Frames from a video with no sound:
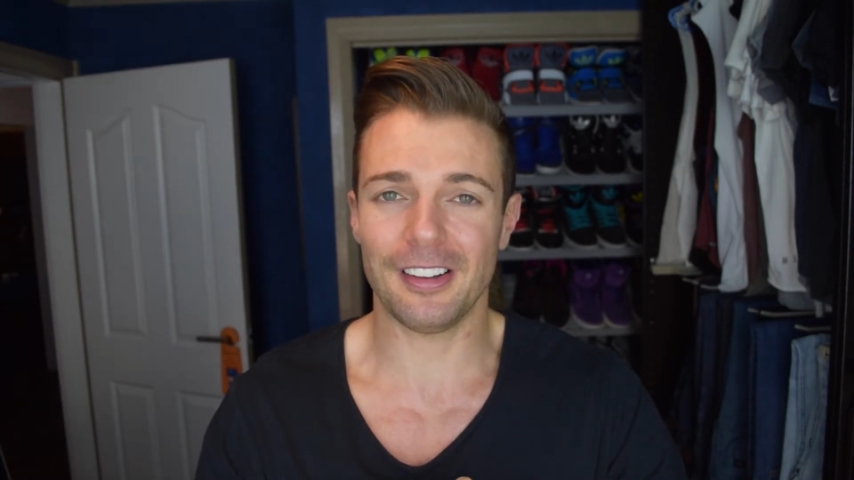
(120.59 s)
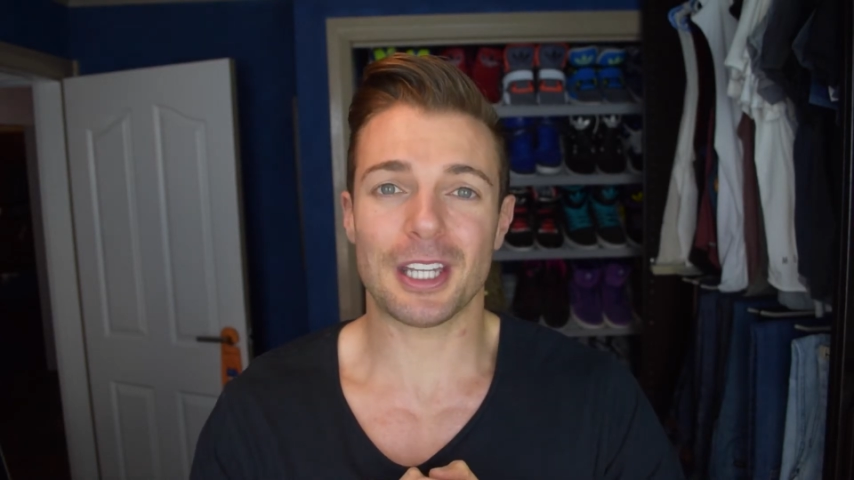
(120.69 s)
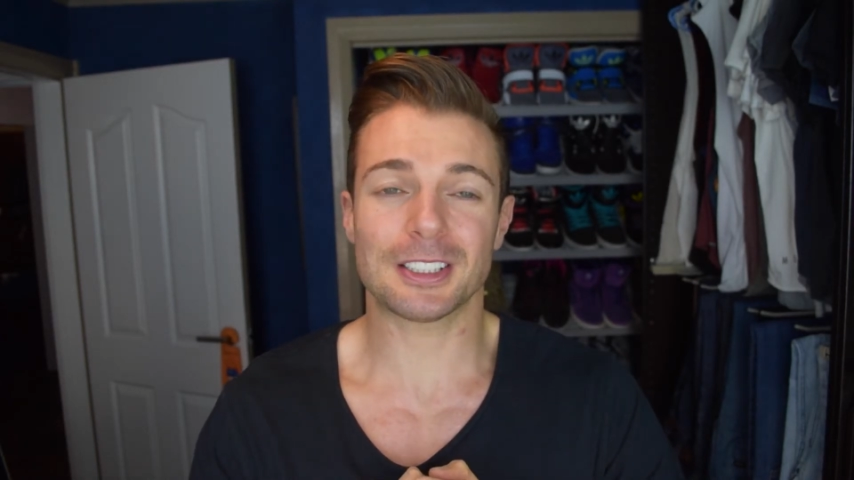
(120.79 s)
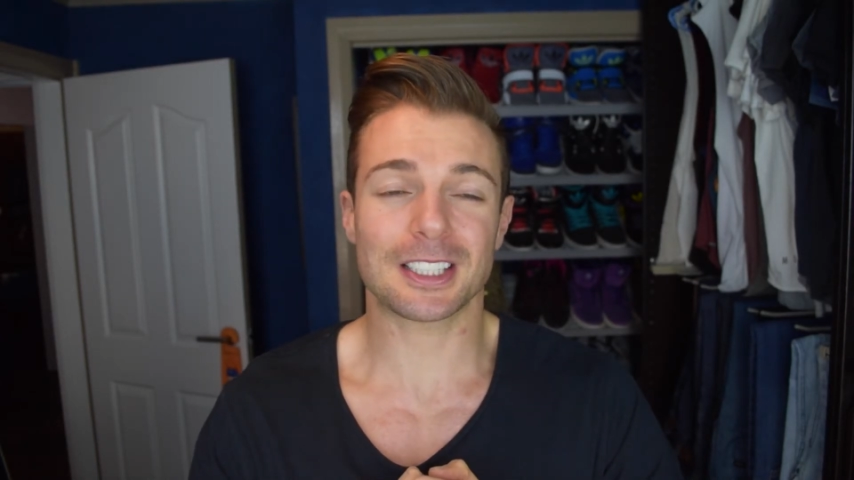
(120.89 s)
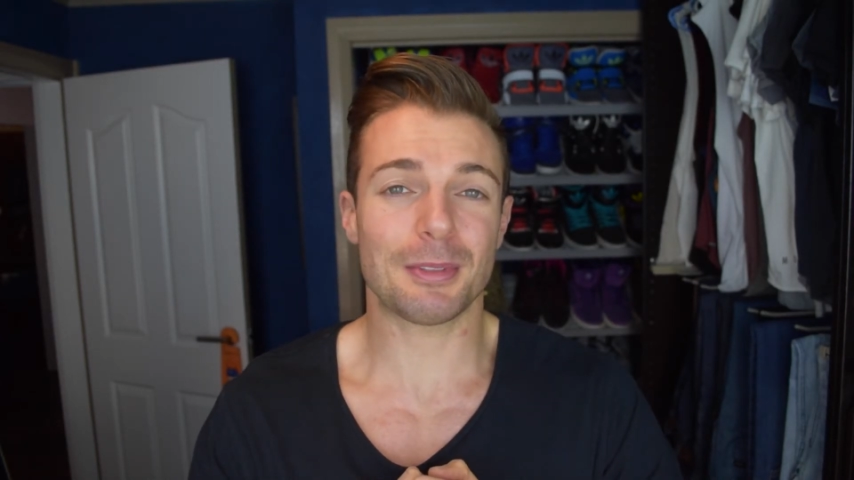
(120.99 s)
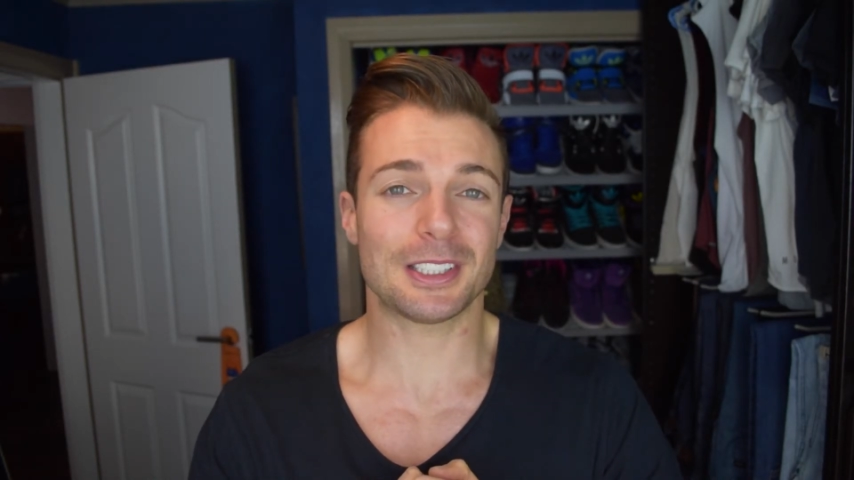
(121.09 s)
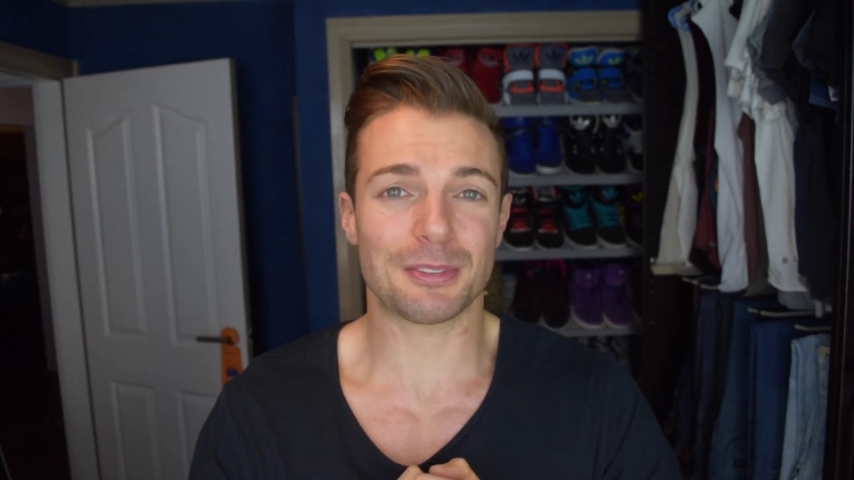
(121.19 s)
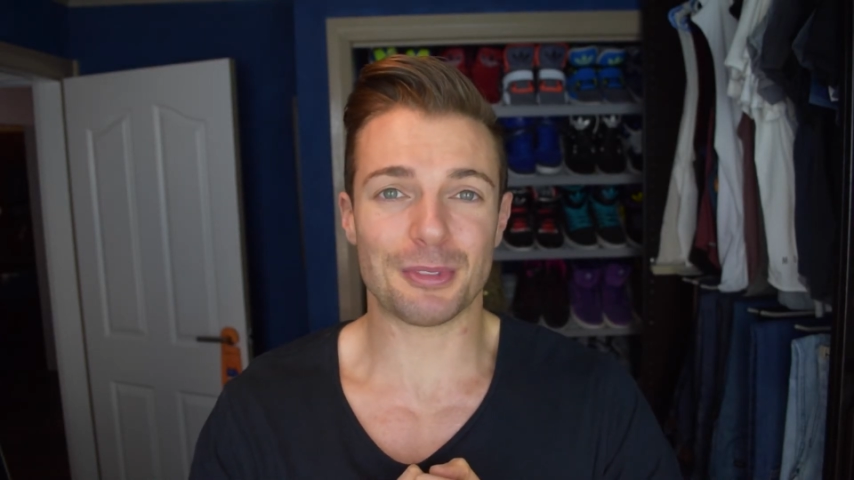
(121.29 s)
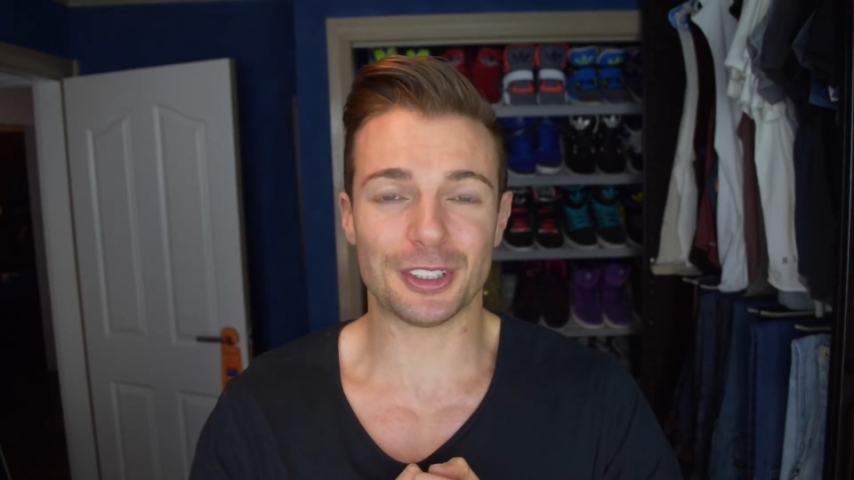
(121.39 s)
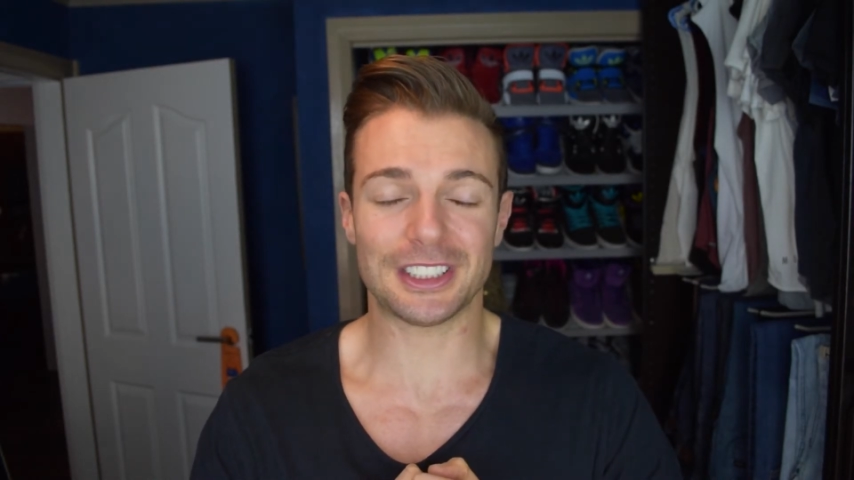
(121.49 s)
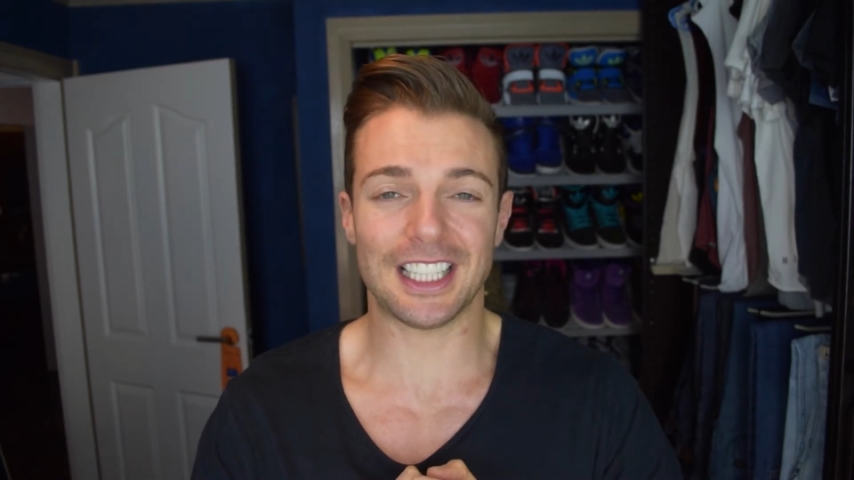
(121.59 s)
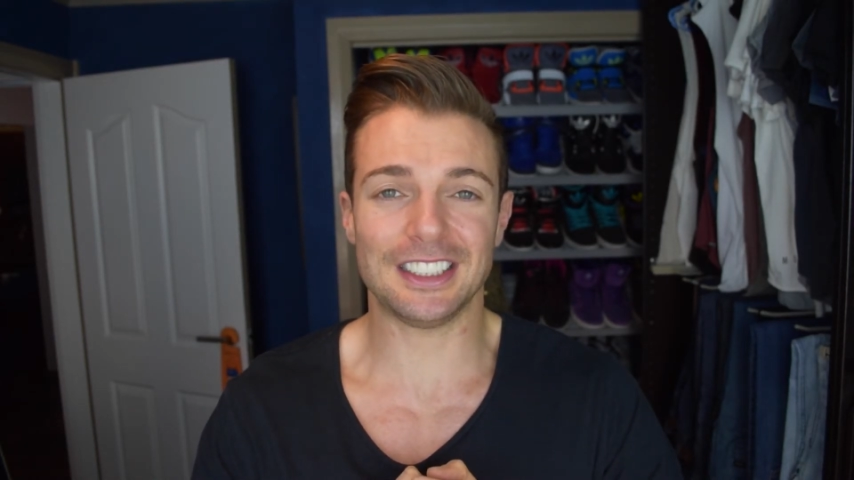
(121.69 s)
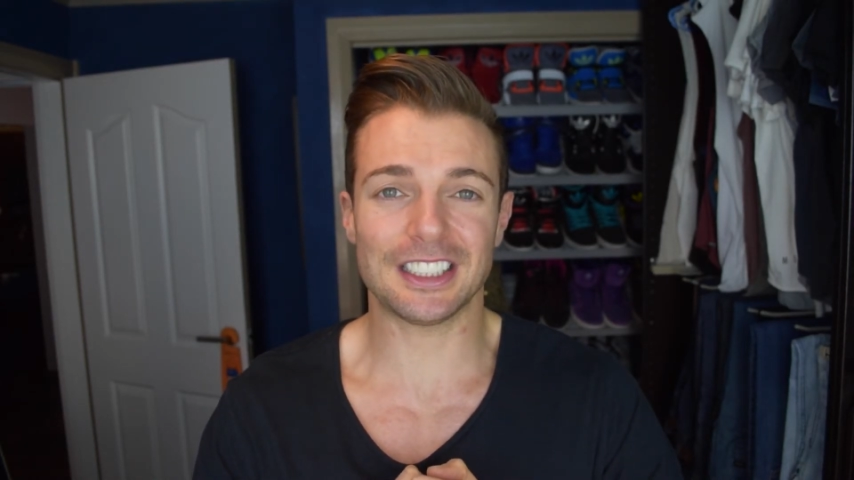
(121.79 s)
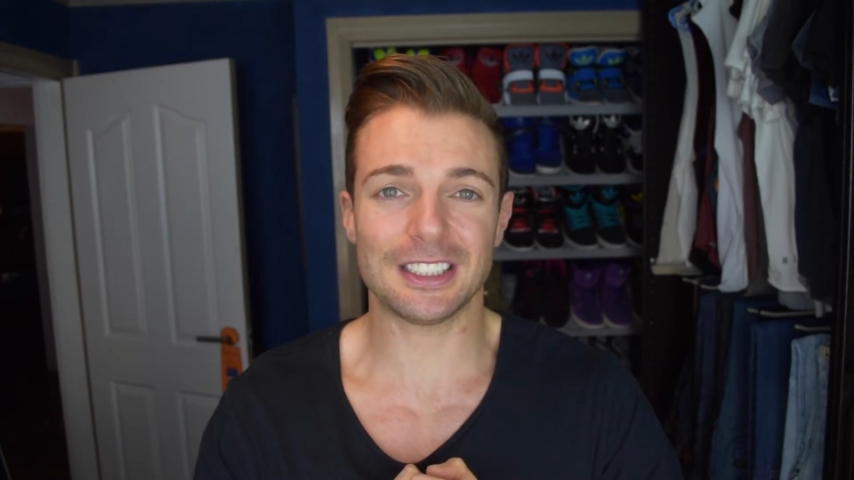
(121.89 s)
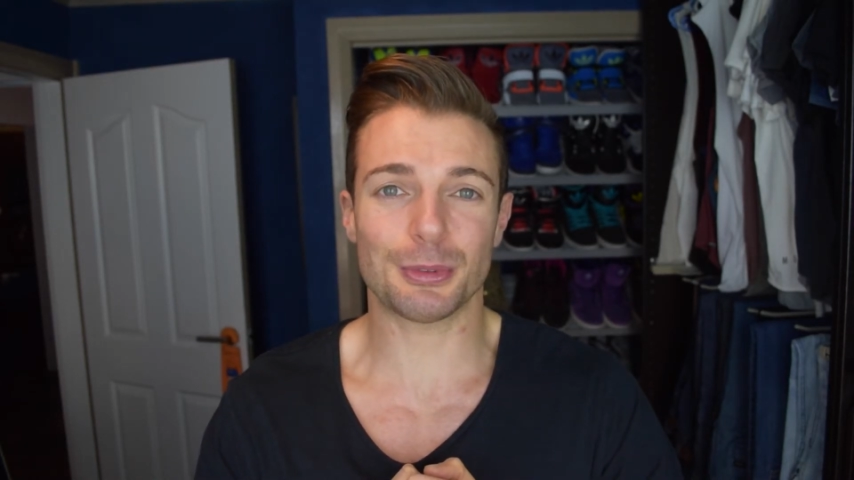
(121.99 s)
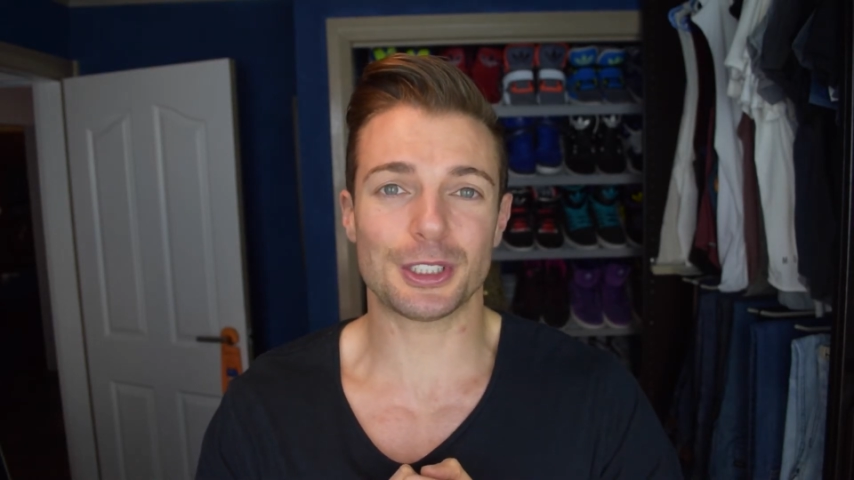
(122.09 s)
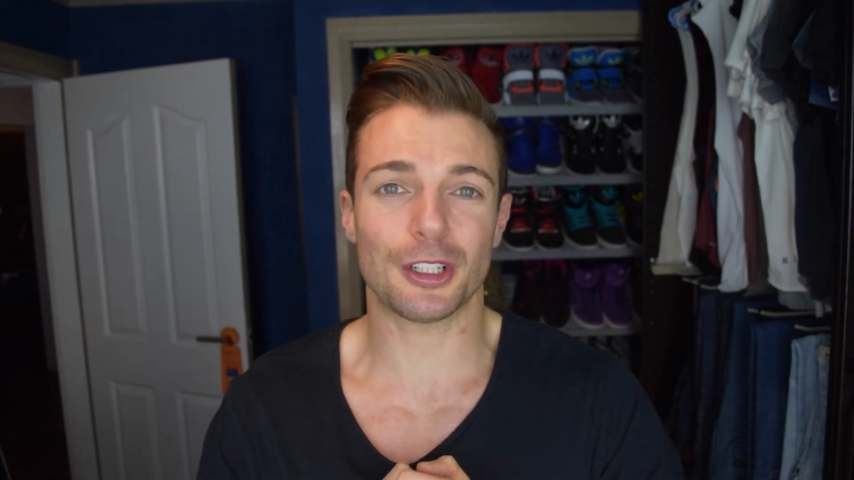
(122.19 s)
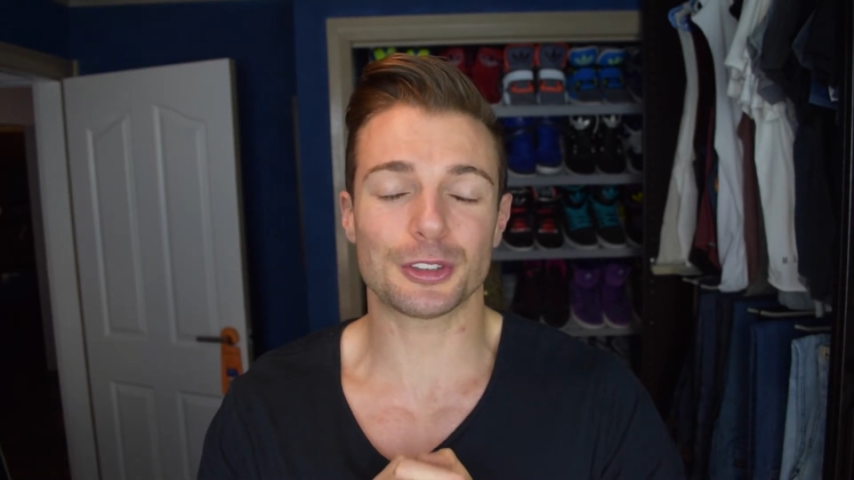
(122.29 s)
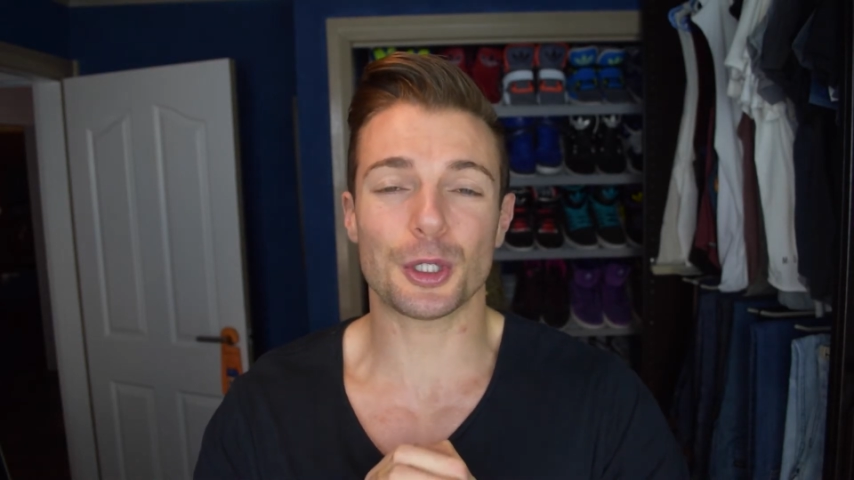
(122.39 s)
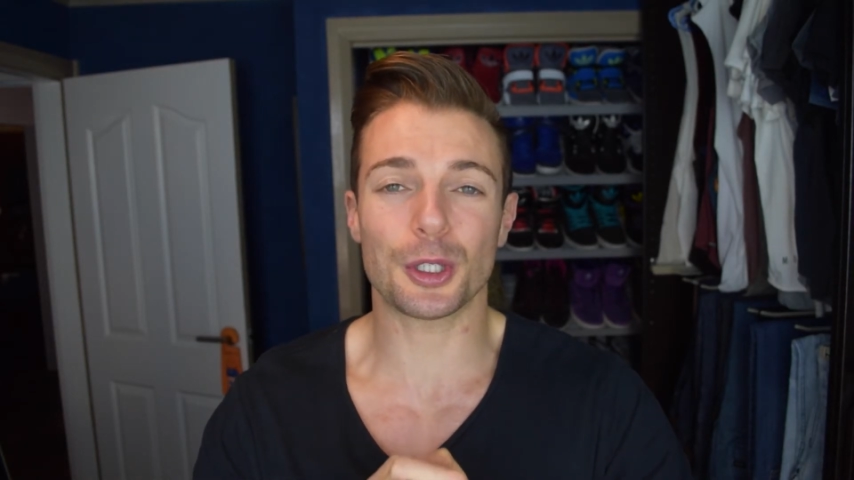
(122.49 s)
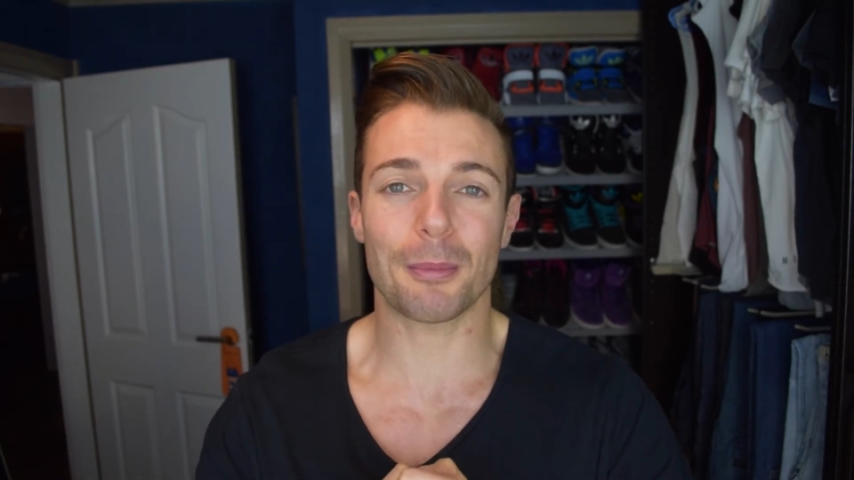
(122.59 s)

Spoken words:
There's gonna be some more changes, which I'll talk